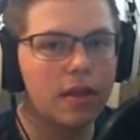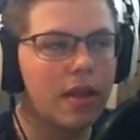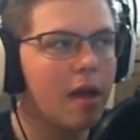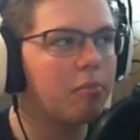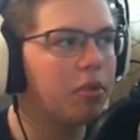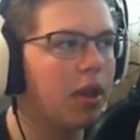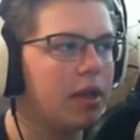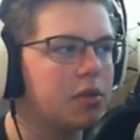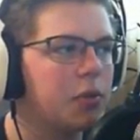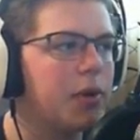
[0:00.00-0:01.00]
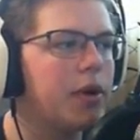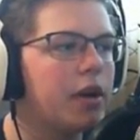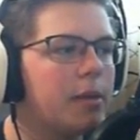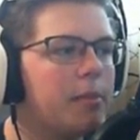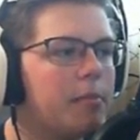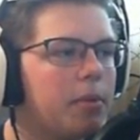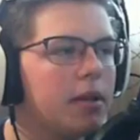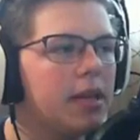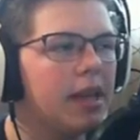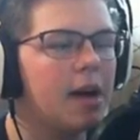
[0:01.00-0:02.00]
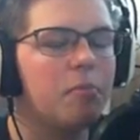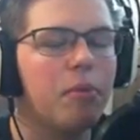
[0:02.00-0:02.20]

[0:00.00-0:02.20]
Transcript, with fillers: In that place, we are going to be building